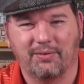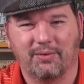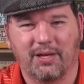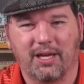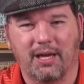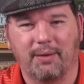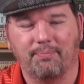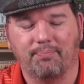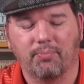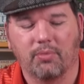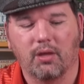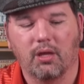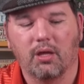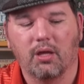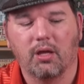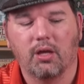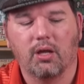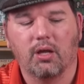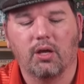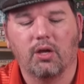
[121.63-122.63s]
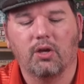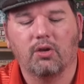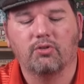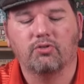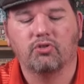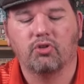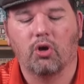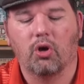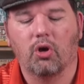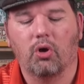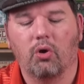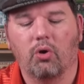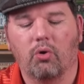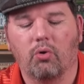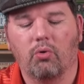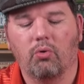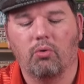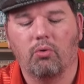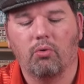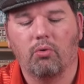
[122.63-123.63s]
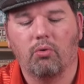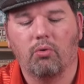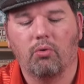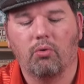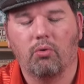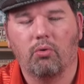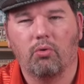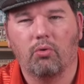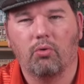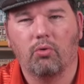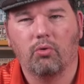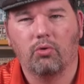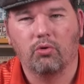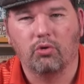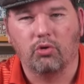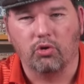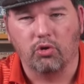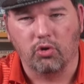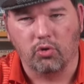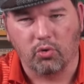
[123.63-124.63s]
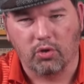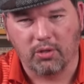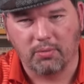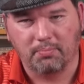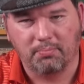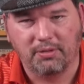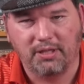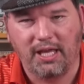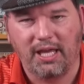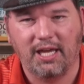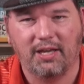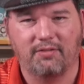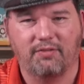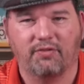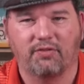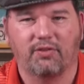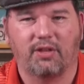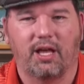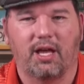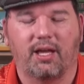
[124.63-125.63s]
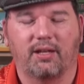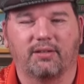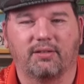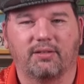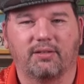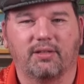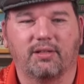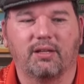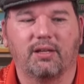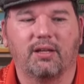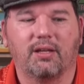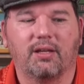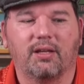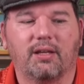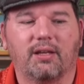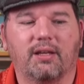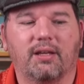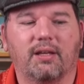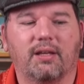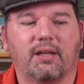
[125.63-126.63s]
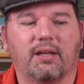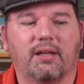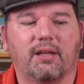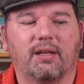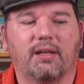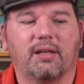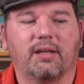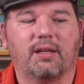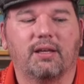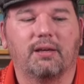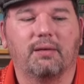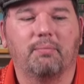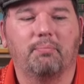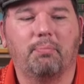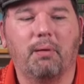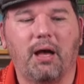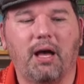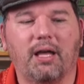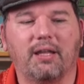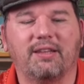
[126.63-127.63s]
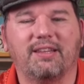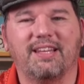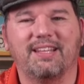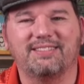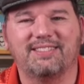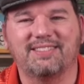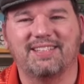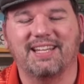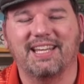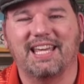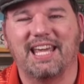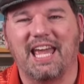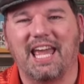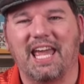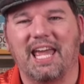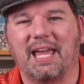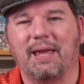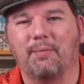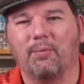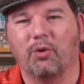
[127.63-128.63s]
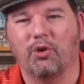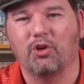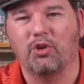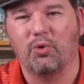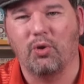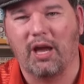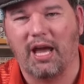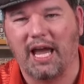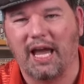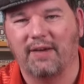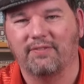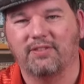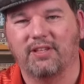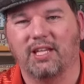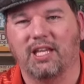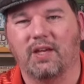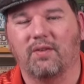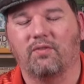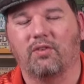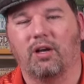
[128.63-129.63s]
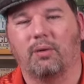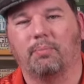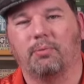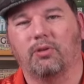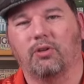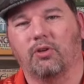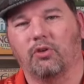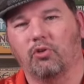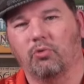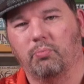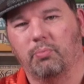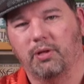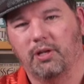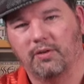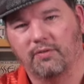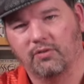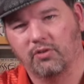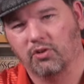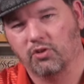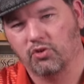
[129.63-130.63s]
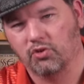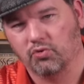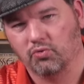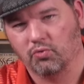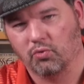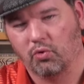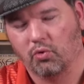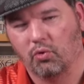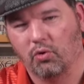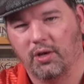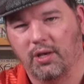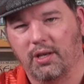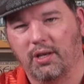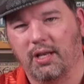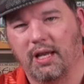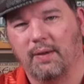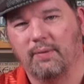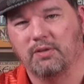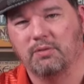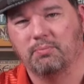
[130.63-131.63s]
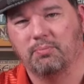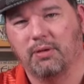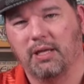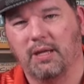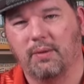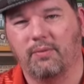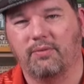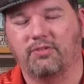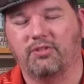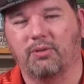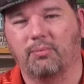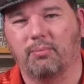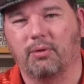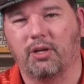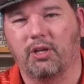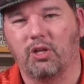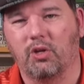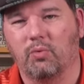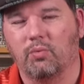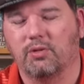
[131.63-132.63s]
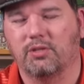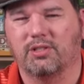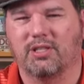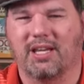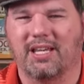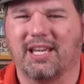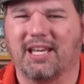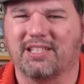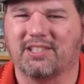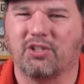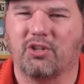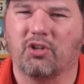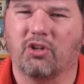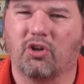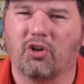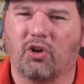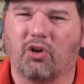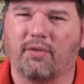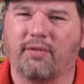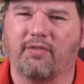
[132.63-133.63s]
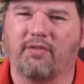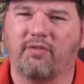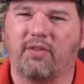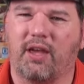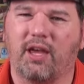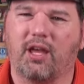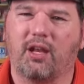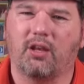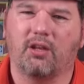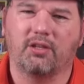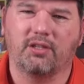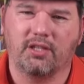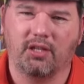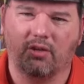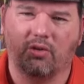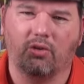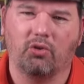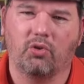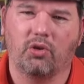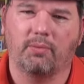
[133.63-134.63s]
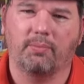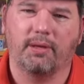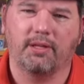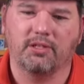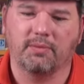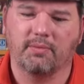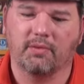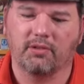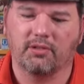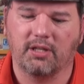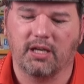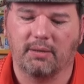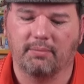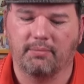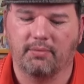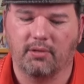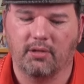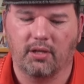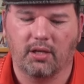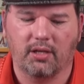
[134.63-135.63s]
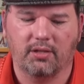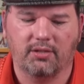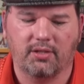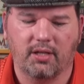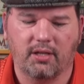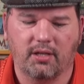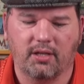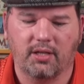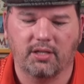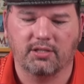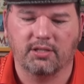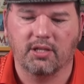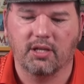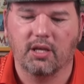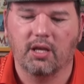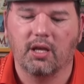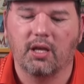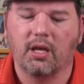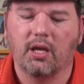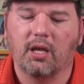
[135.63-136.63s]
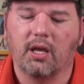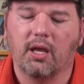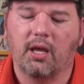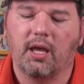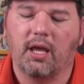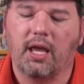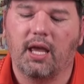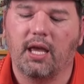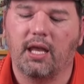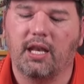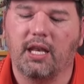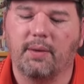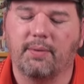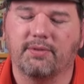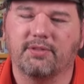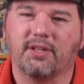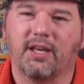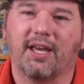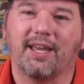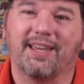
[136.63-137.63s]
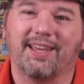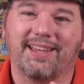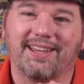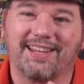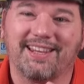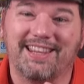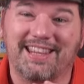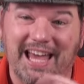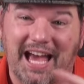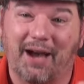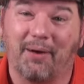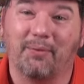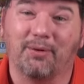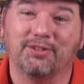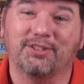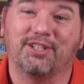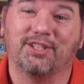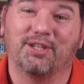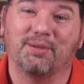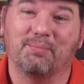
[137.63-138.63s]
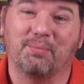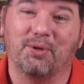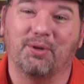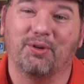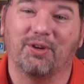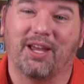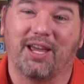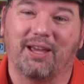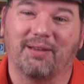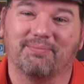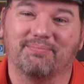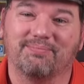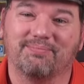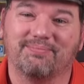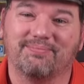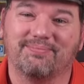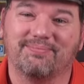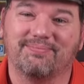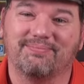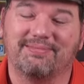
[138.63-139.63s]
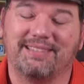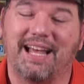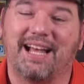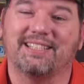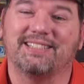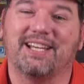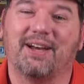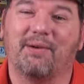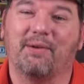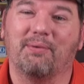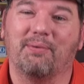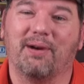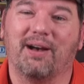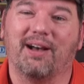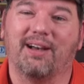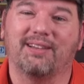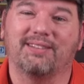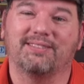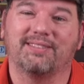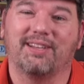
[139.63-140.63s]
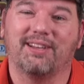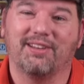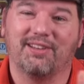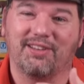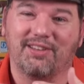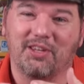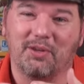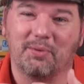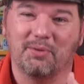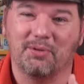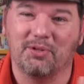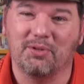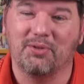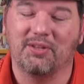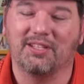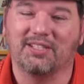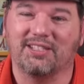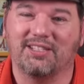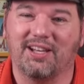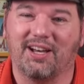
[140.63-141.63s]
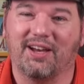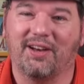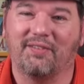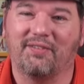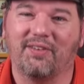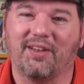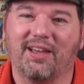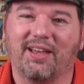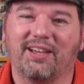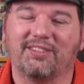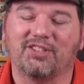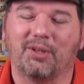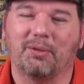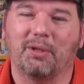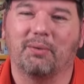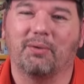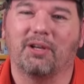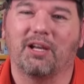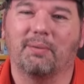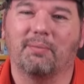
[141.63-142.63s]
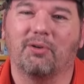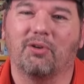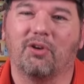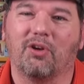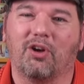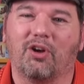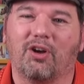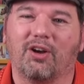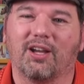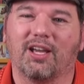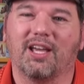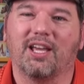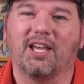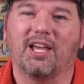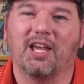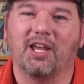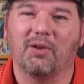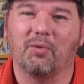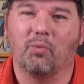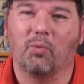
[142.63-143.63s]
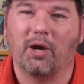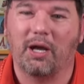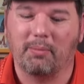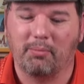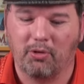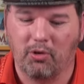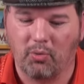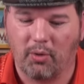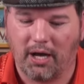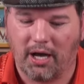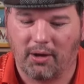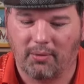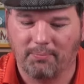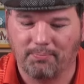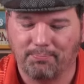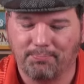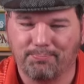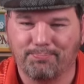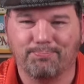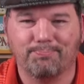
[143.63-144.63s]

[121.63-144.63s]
Okay? So, you can plan for that. But this is a game where you have to give up a little bit of control. And I was playing with somebody who was, I guess you could call a fan, Dylan, who had made some of our top uh, 10 lists. And he was like, that was the computer game. That's how it was. You would do this stuff, something would come along and wipe you out.